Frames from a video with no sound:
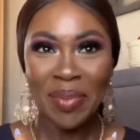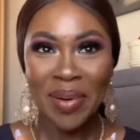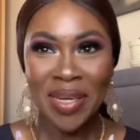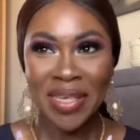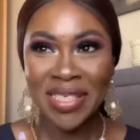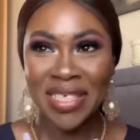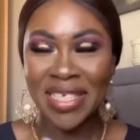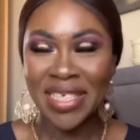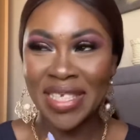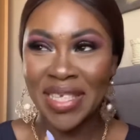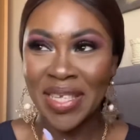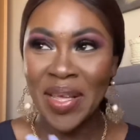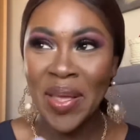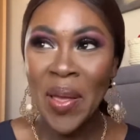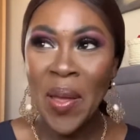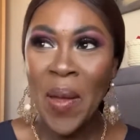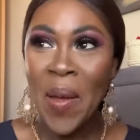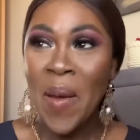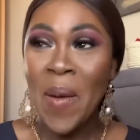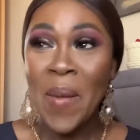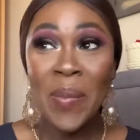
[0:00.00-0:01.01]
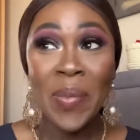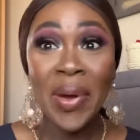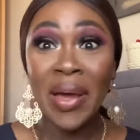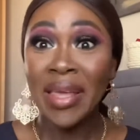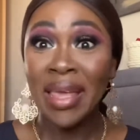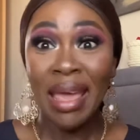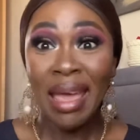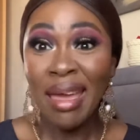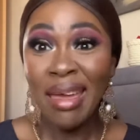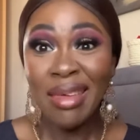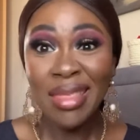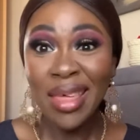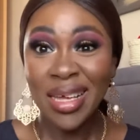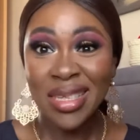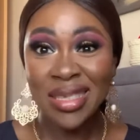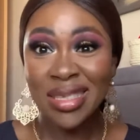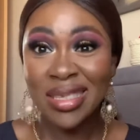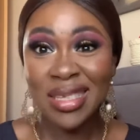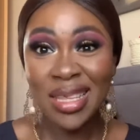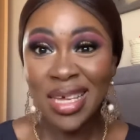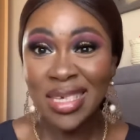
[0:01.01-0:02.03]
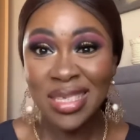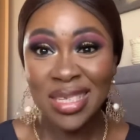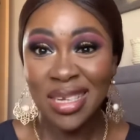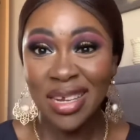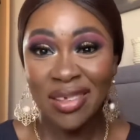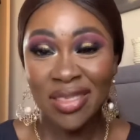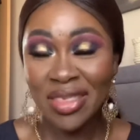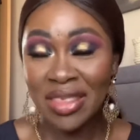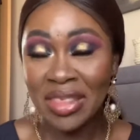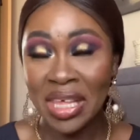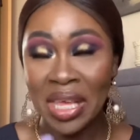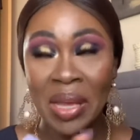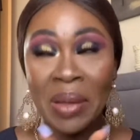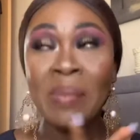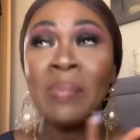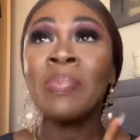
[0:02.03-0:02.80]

artist. But yeah, that's another thing